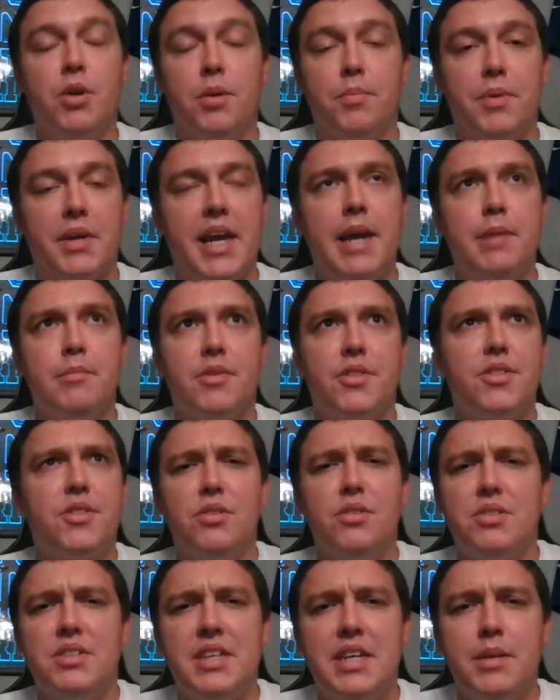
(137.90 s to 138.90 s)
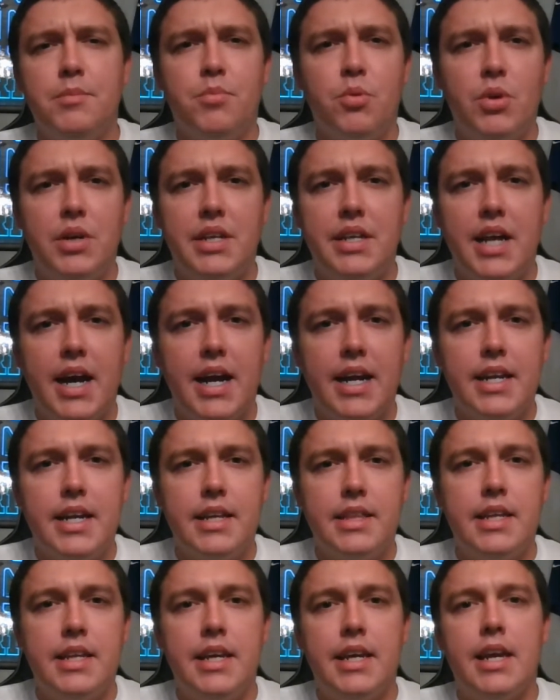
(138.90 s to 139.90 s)
up a game of 13.9,
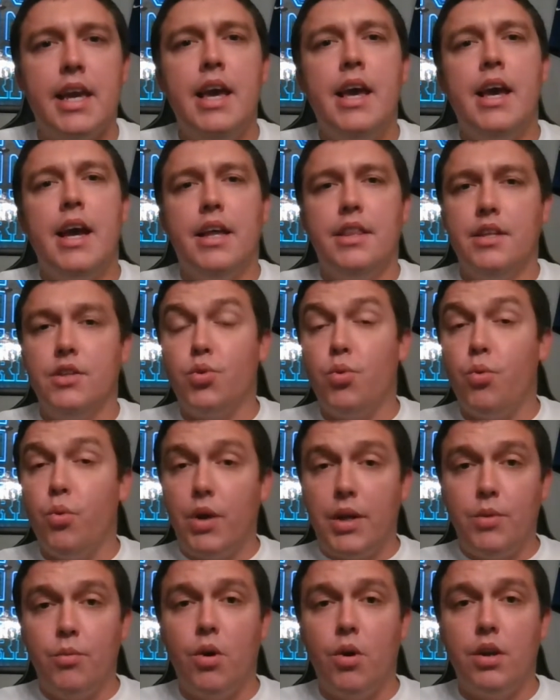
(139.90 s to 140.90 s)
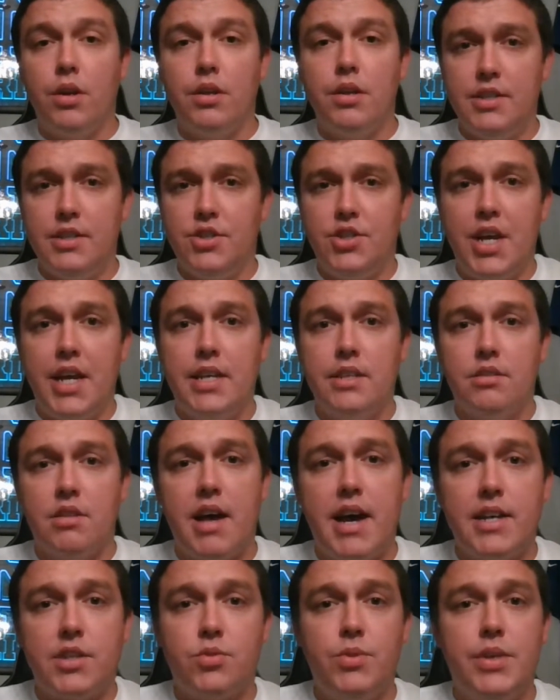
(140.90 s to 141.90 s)
I think, and then 21 and change
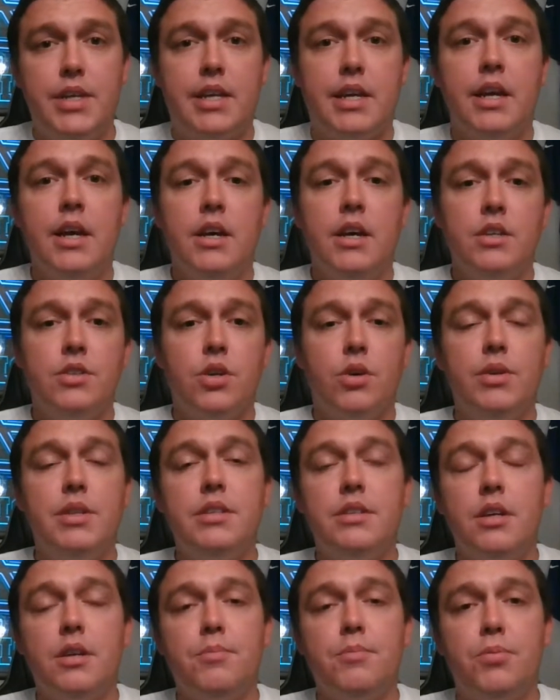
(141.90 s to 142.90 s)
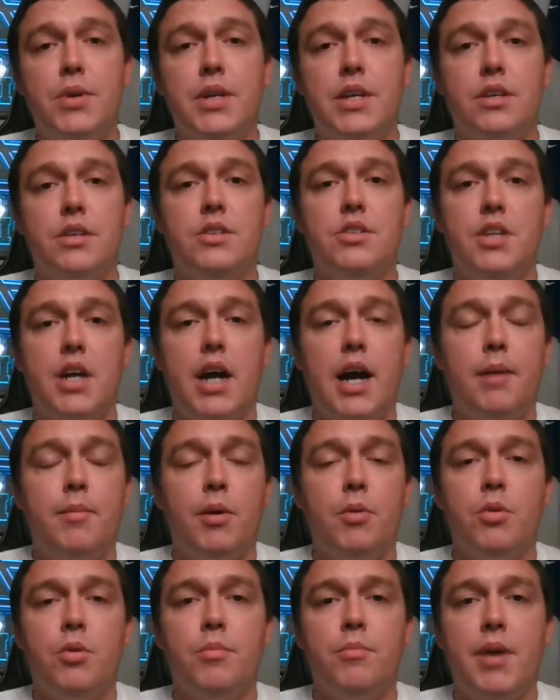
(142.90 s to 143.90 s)
last week. So he's done a pretty good job.
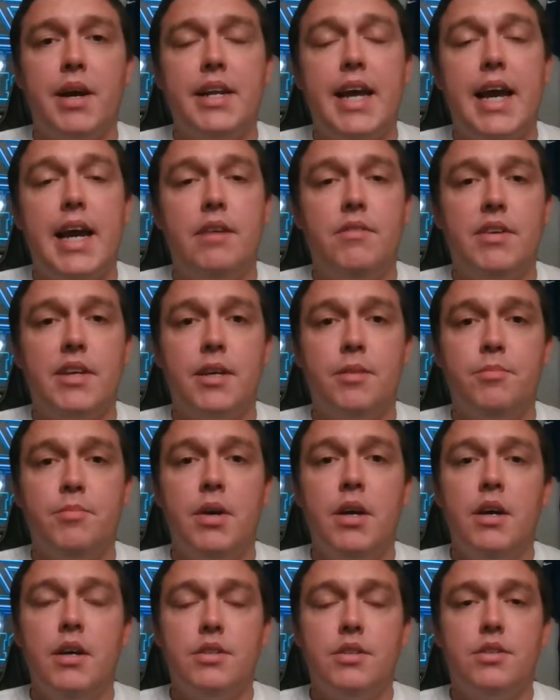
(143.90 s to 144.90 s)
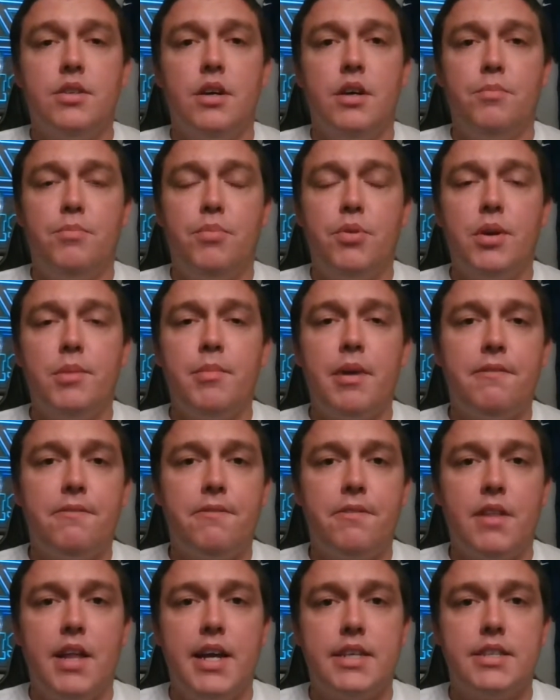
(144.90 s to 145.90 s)
I wouldn't mind having him to put in my
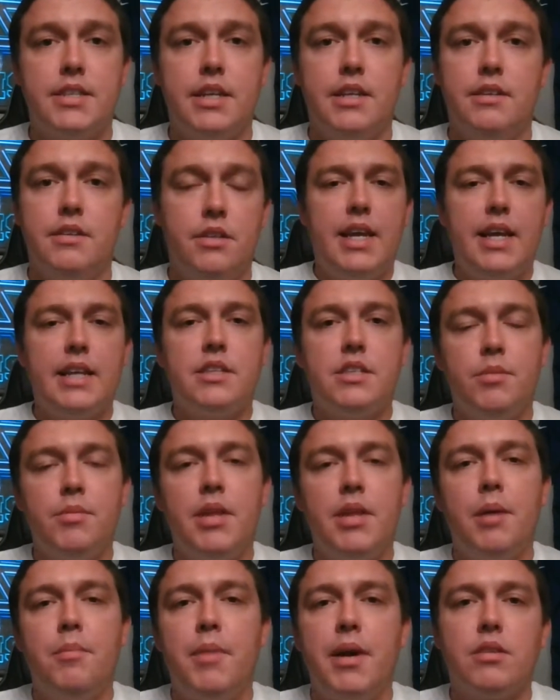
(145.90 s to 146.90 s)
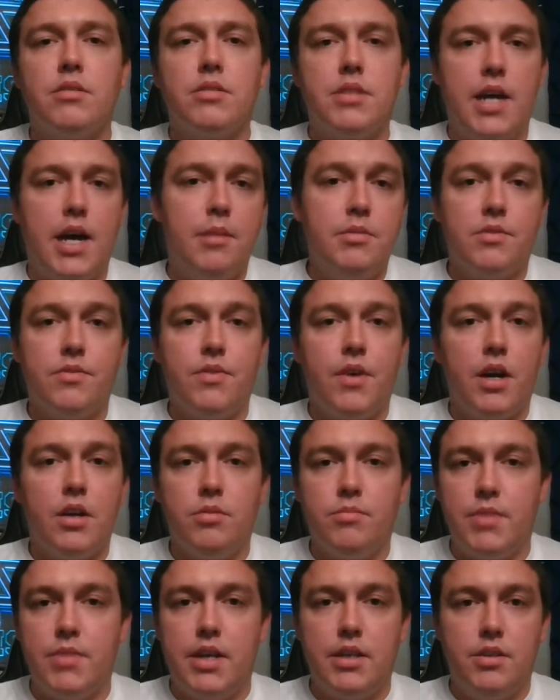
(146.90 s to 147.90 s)
flex and get some of that Michael Thomas
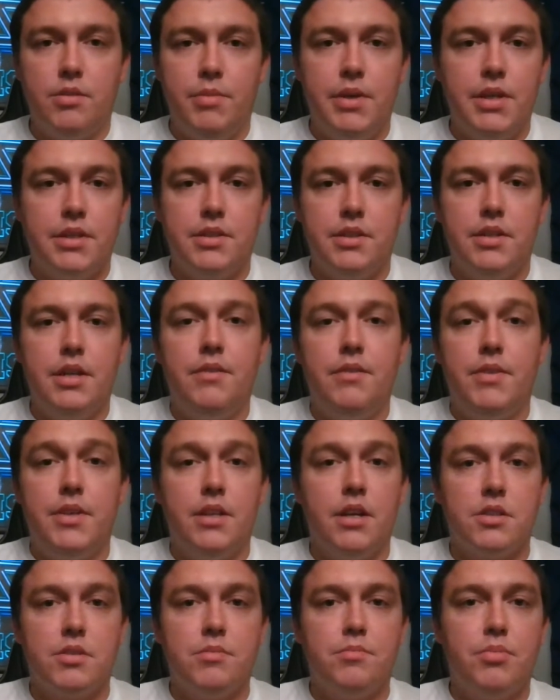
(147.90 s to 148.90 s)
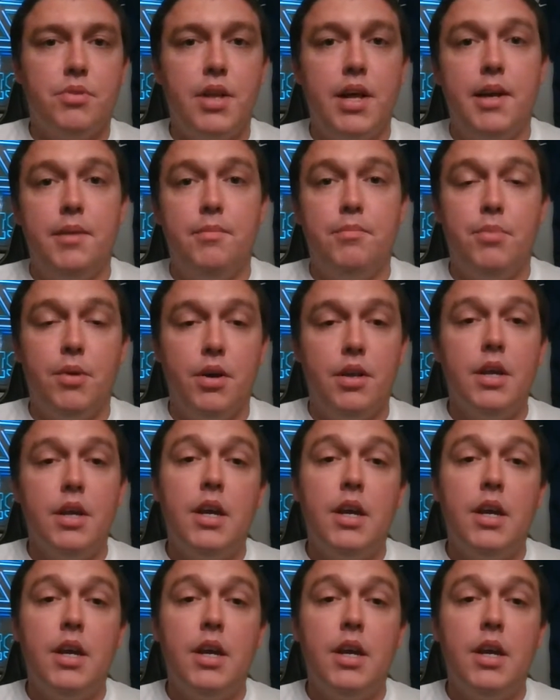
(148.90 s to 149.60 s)
volume that you're missing if he doesn't play. But